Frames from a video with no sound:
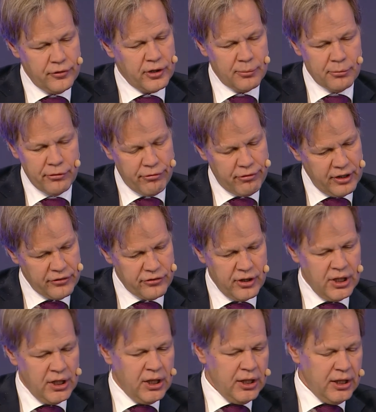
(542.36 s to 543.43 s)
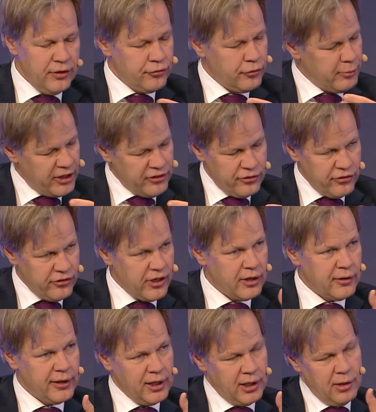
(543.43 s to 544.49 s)
of a number of things. Information
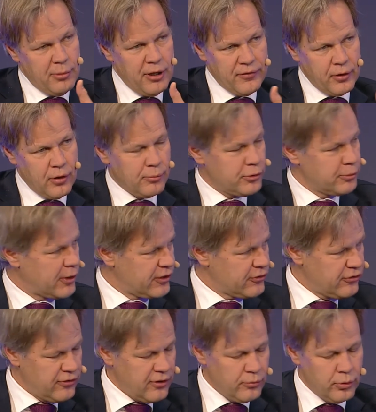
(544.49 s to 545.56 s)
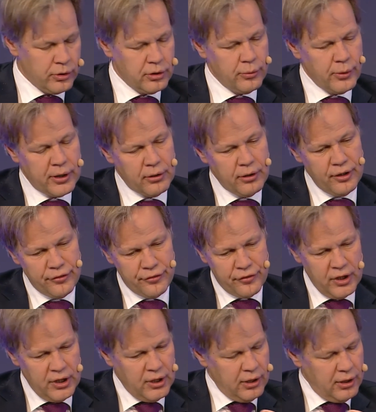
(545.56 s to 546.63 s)
sharing about the compromises that we're aware
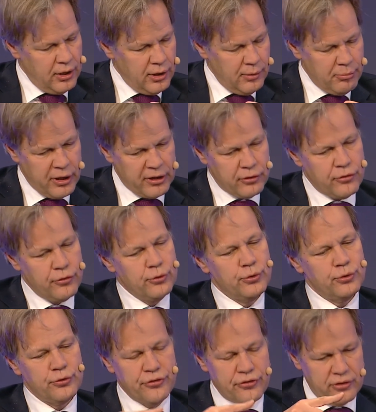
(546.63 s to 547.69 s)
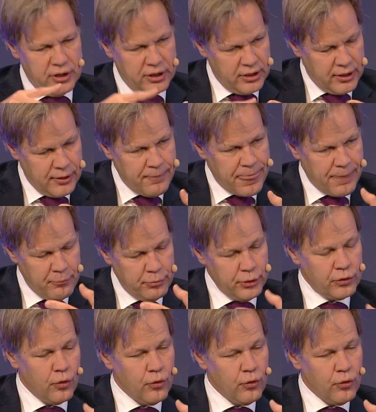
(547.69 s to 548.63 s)
of, better tools, but